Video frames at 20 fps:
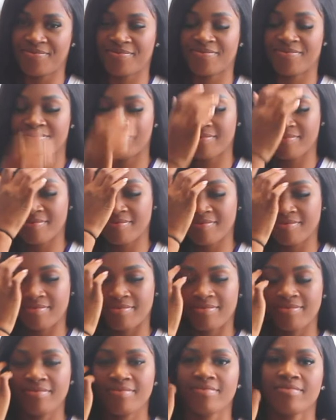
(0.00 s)

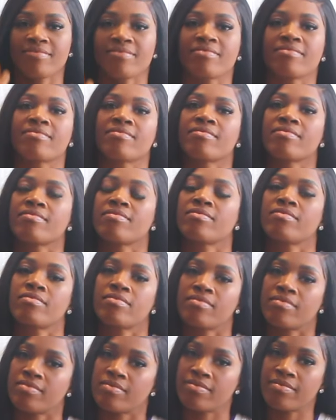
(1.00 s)

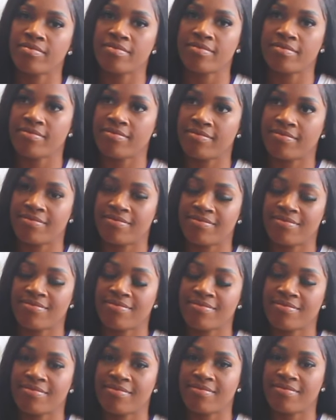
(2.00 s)

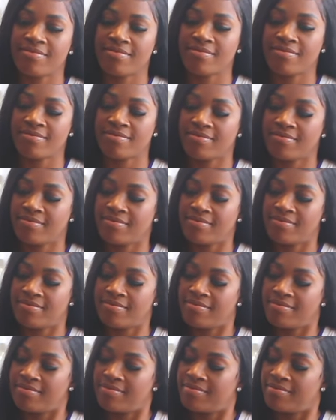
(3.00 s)

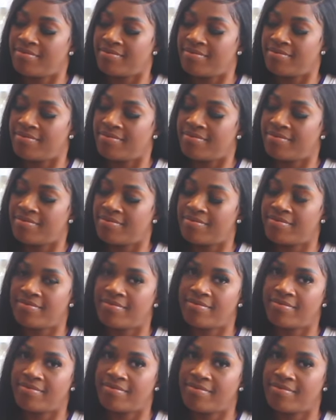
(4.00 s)

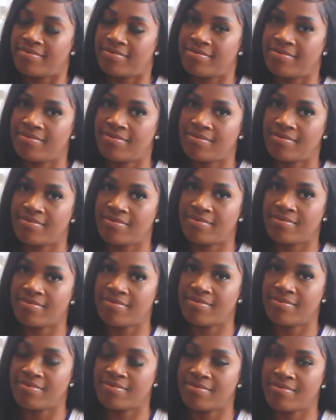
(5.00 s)

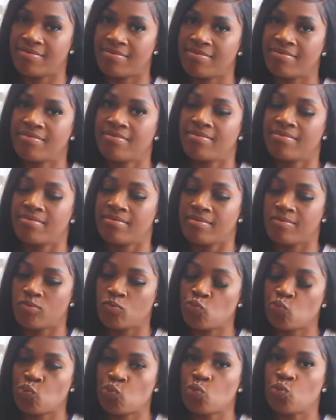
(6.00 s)

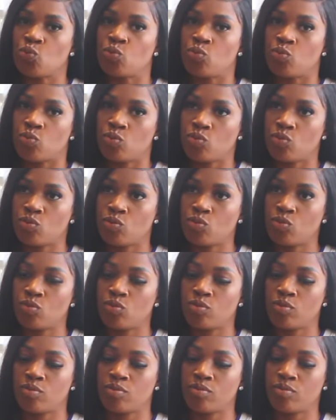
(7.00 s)
This person isn't speaking.